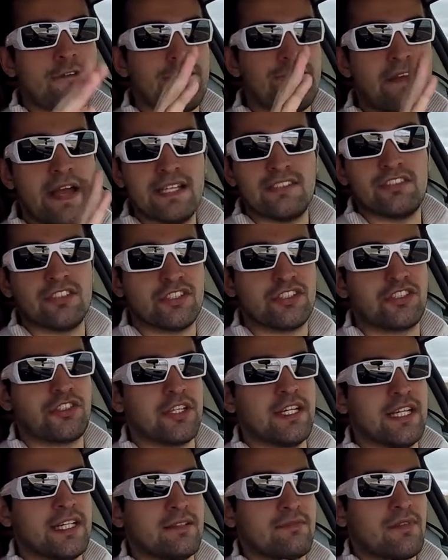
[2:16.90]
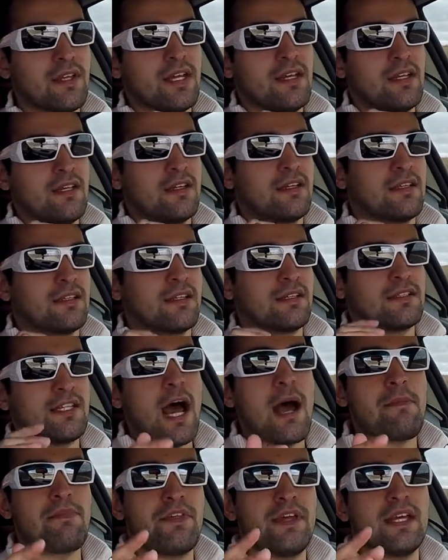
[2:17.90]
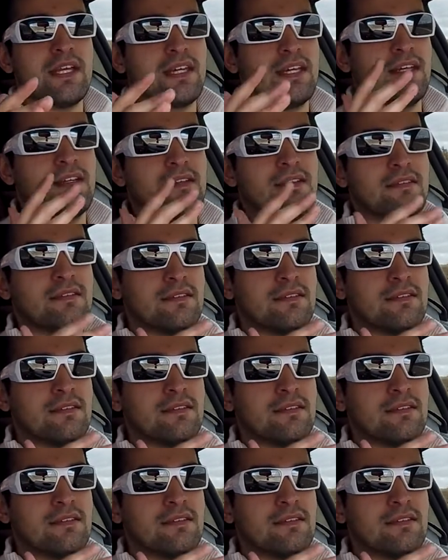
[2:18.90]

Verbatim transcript: facing the street. So I'm thinking,